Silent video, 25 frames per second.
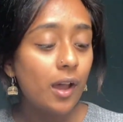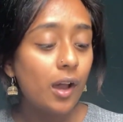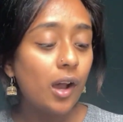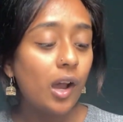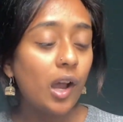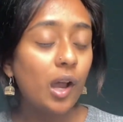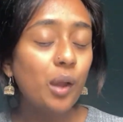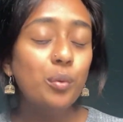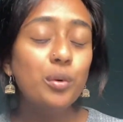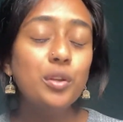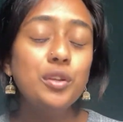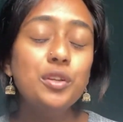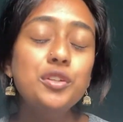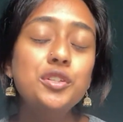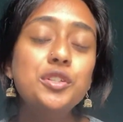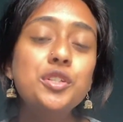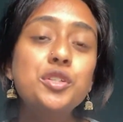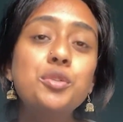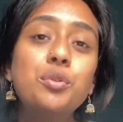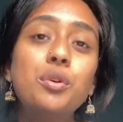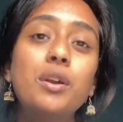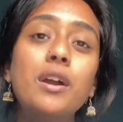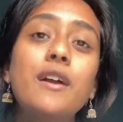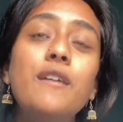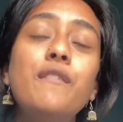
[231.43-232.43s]
I want you to
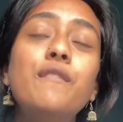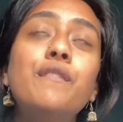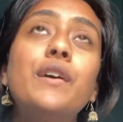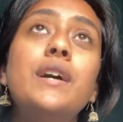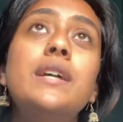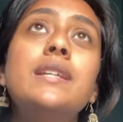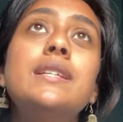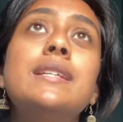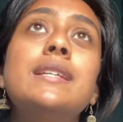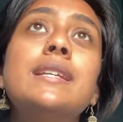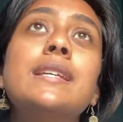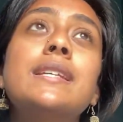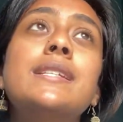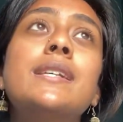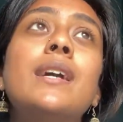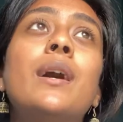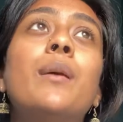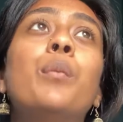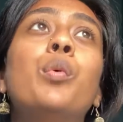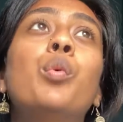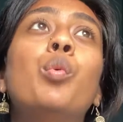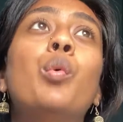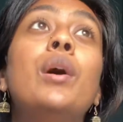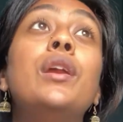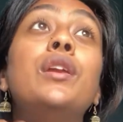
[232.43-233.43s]
try and find an
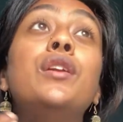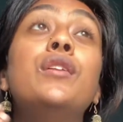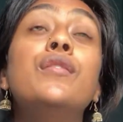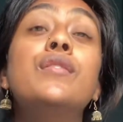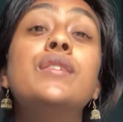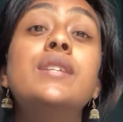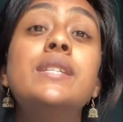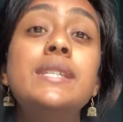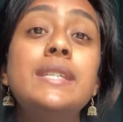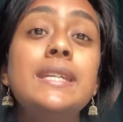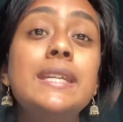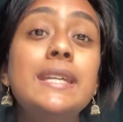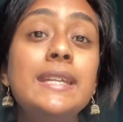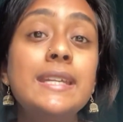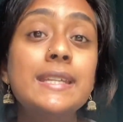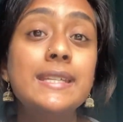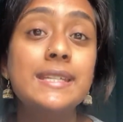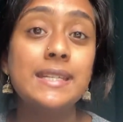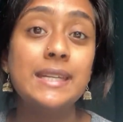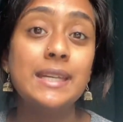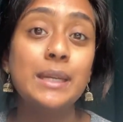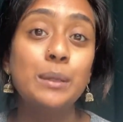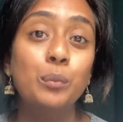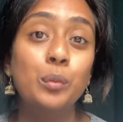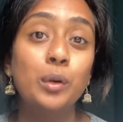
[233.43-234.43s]
example where you've seen
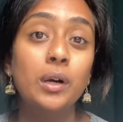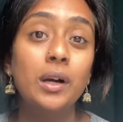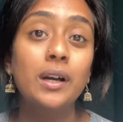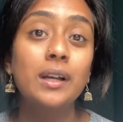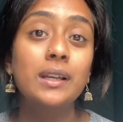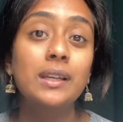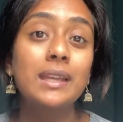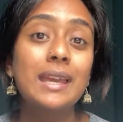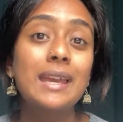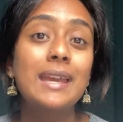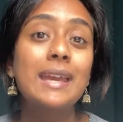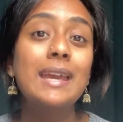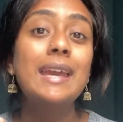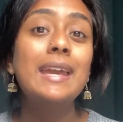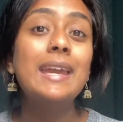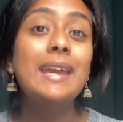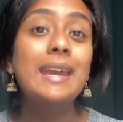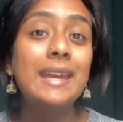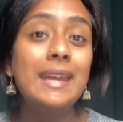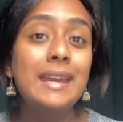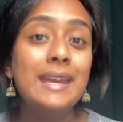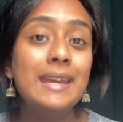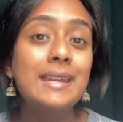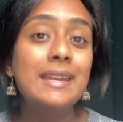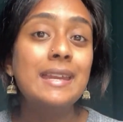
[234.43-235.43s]
teamwork
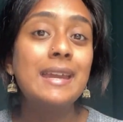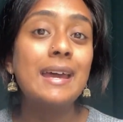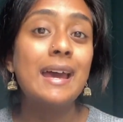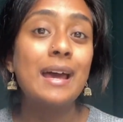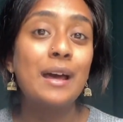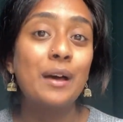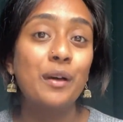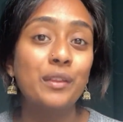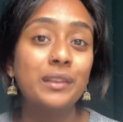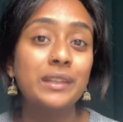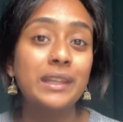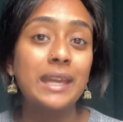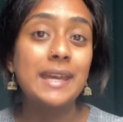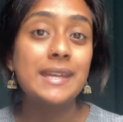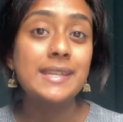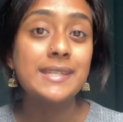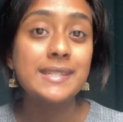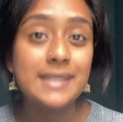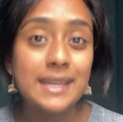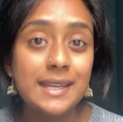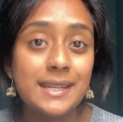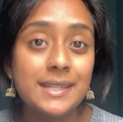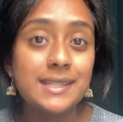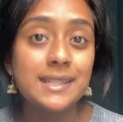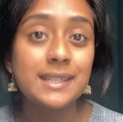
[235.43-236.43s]
in a healthcare
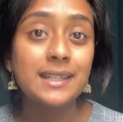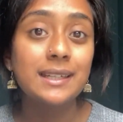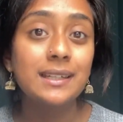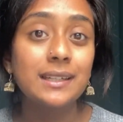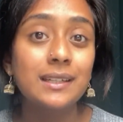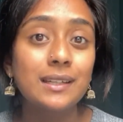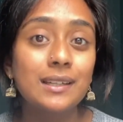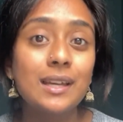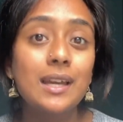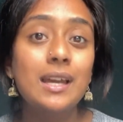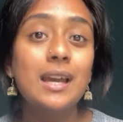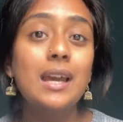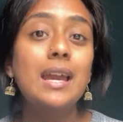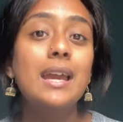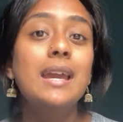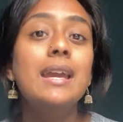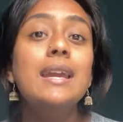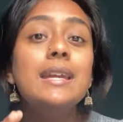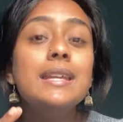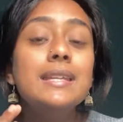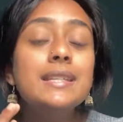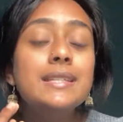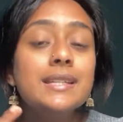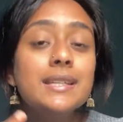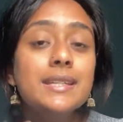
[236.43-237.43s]
setting.
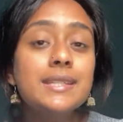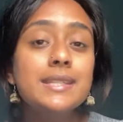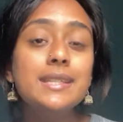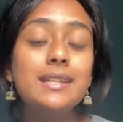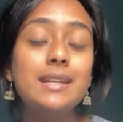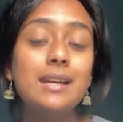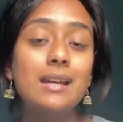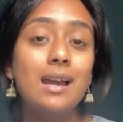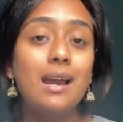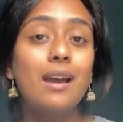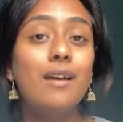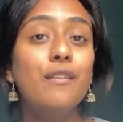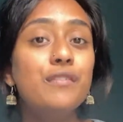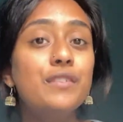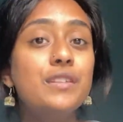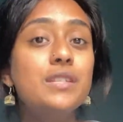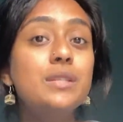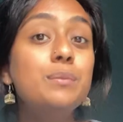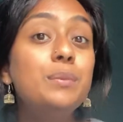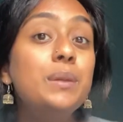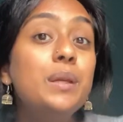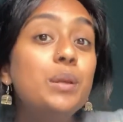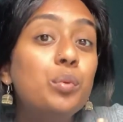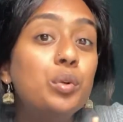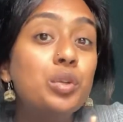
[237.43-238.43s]
It doesn't have to
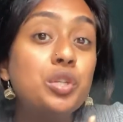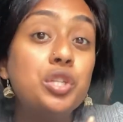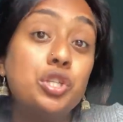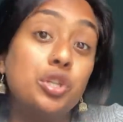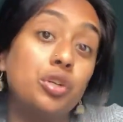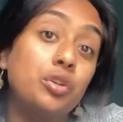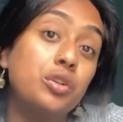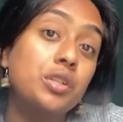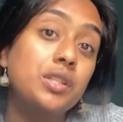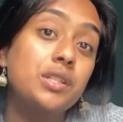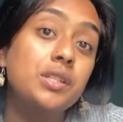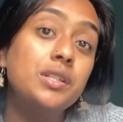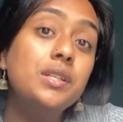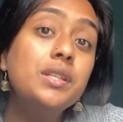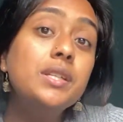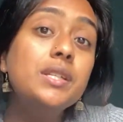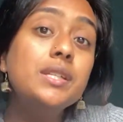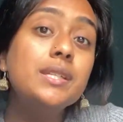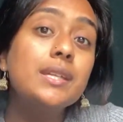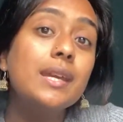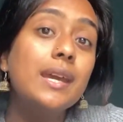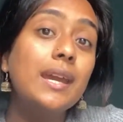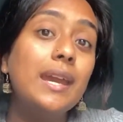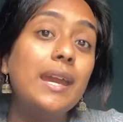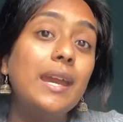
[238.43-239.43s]
be with doctors.
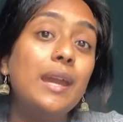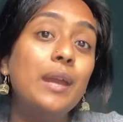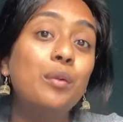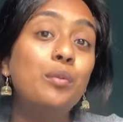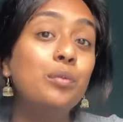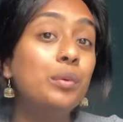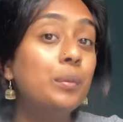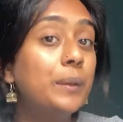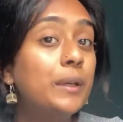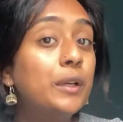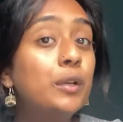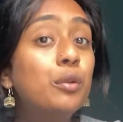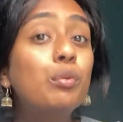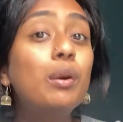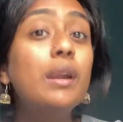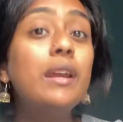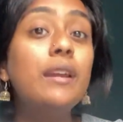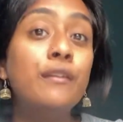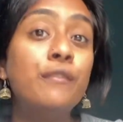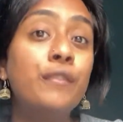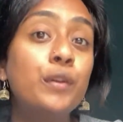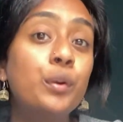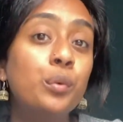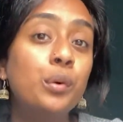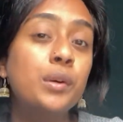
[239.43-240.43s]
It would be great
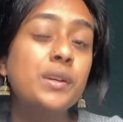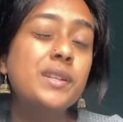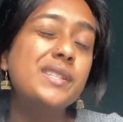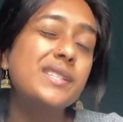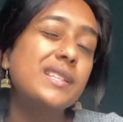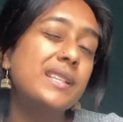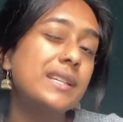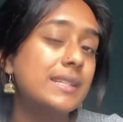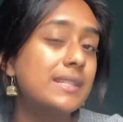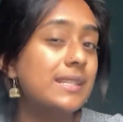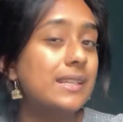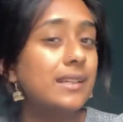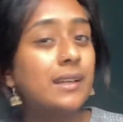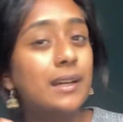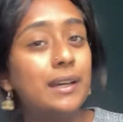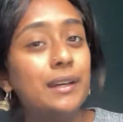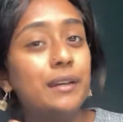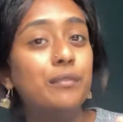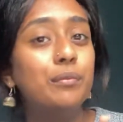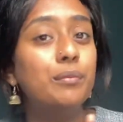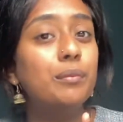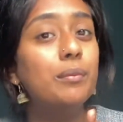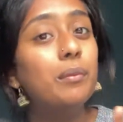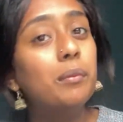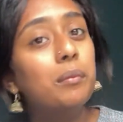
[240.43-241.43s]
if it was, because it kind of
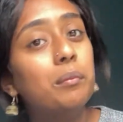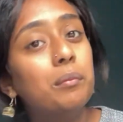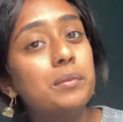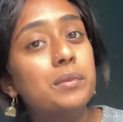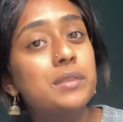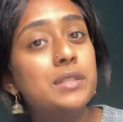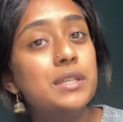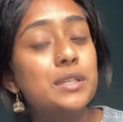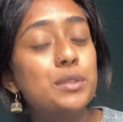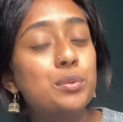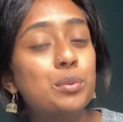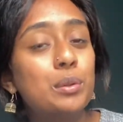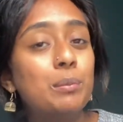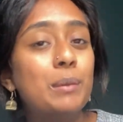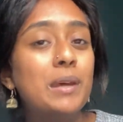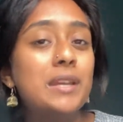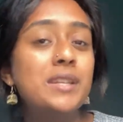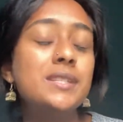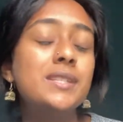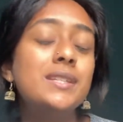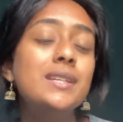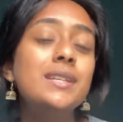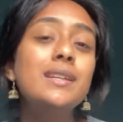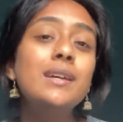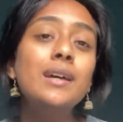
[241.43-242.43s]
sits with
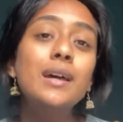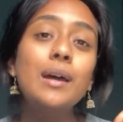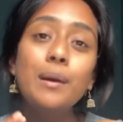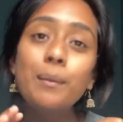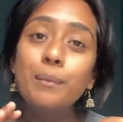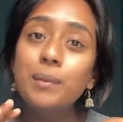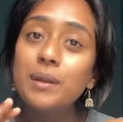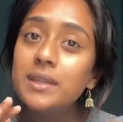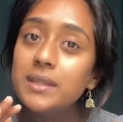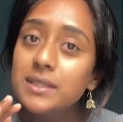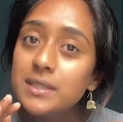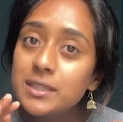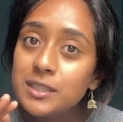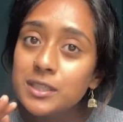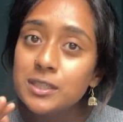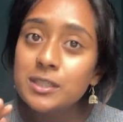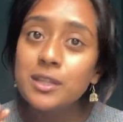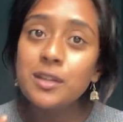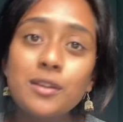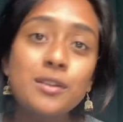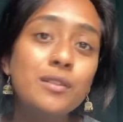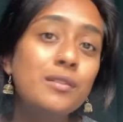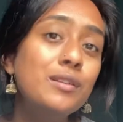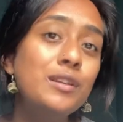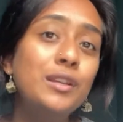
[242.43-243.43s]
medicine, but it's,
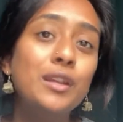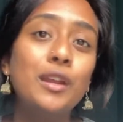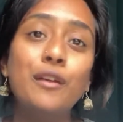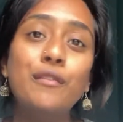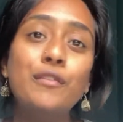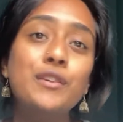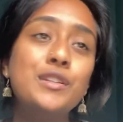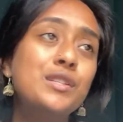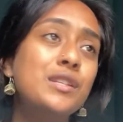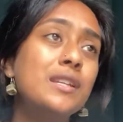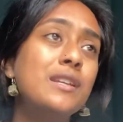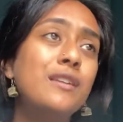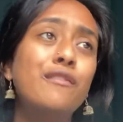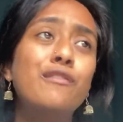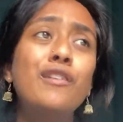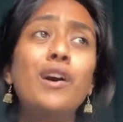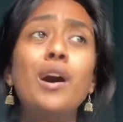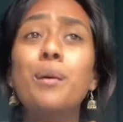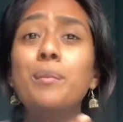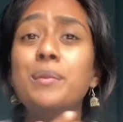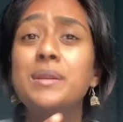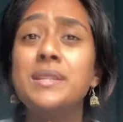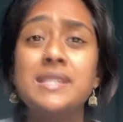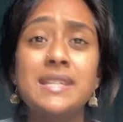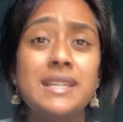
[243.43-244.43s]
you know, if it's in a
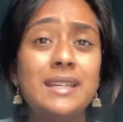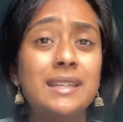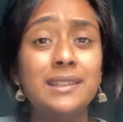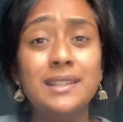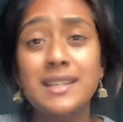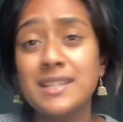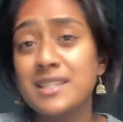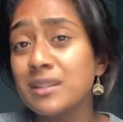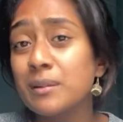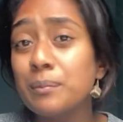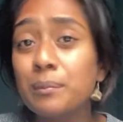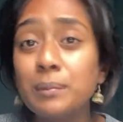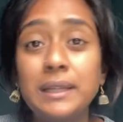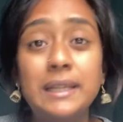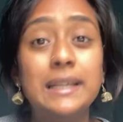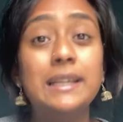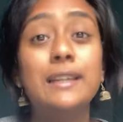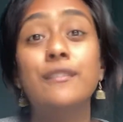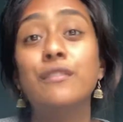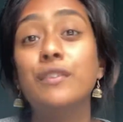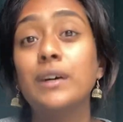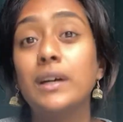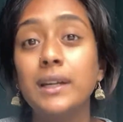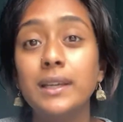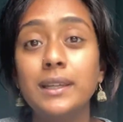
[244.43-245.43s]
pharmacy, that's completely
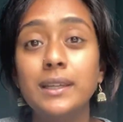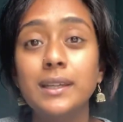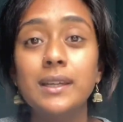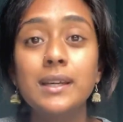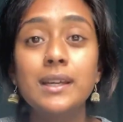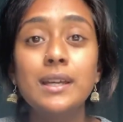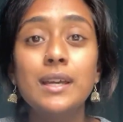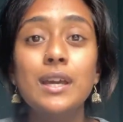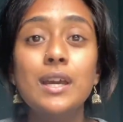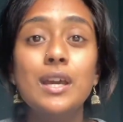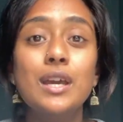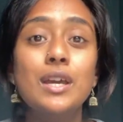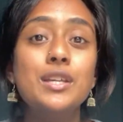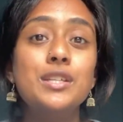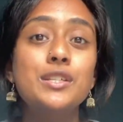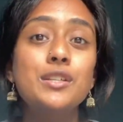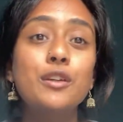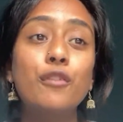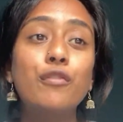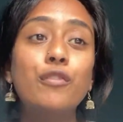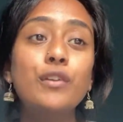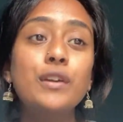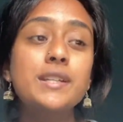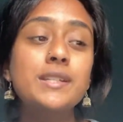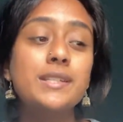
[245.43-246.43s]
fine. So
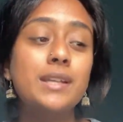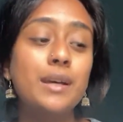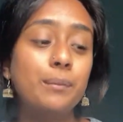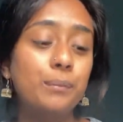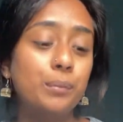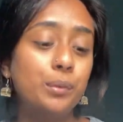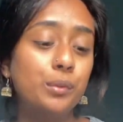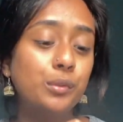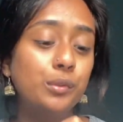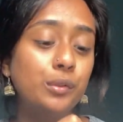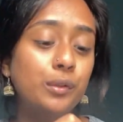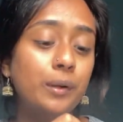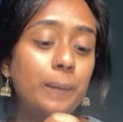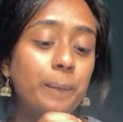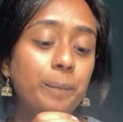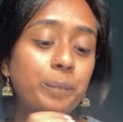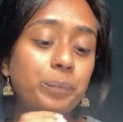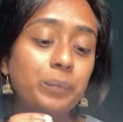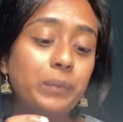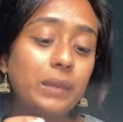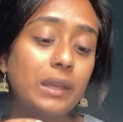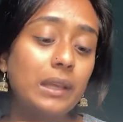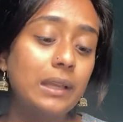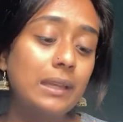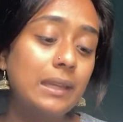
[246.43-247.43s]
for example,
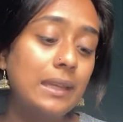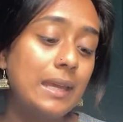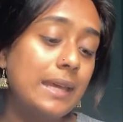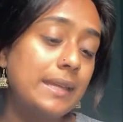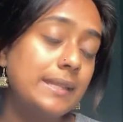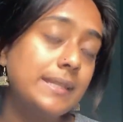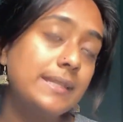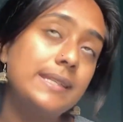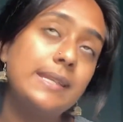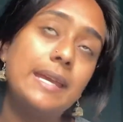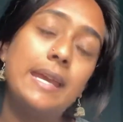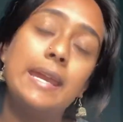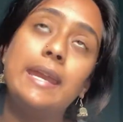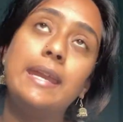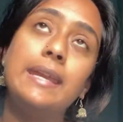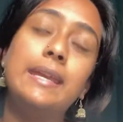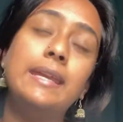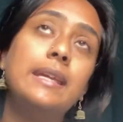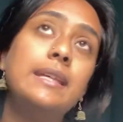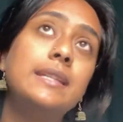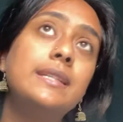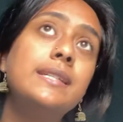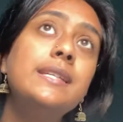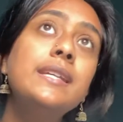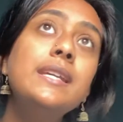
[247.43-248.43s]
let's
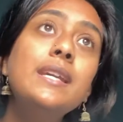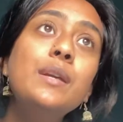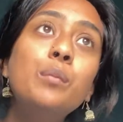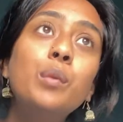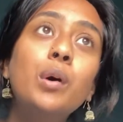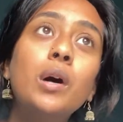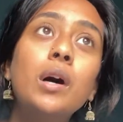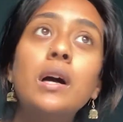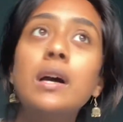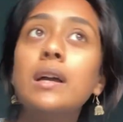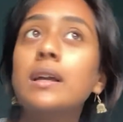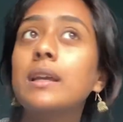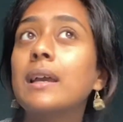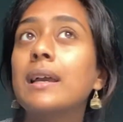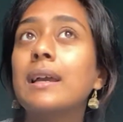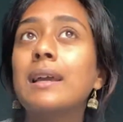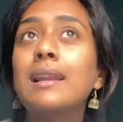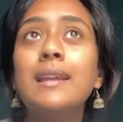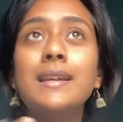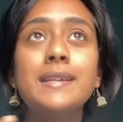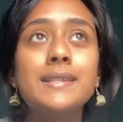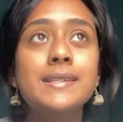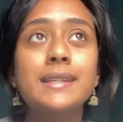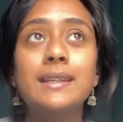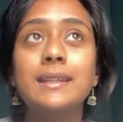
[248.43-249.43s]
say teamwork,
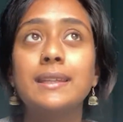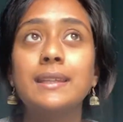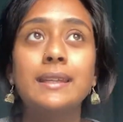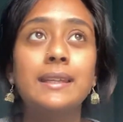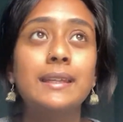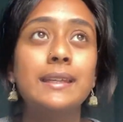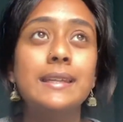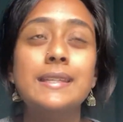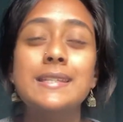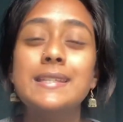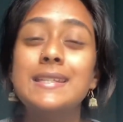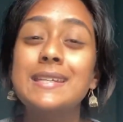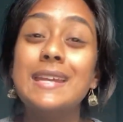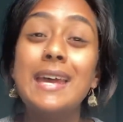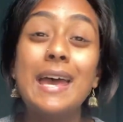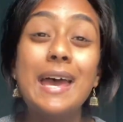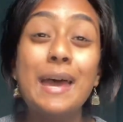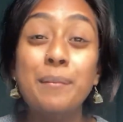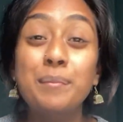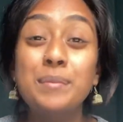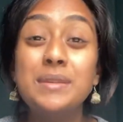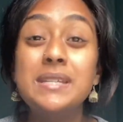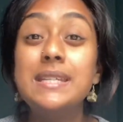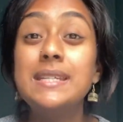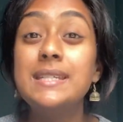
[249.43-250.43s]
classic thing is an
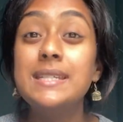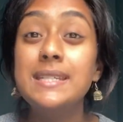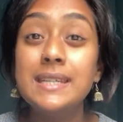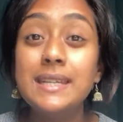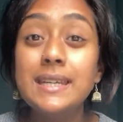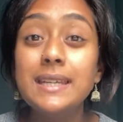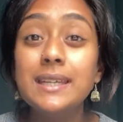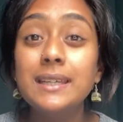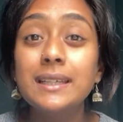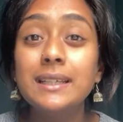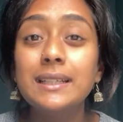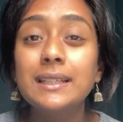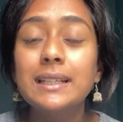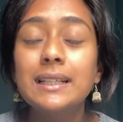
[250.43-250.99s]
MDT.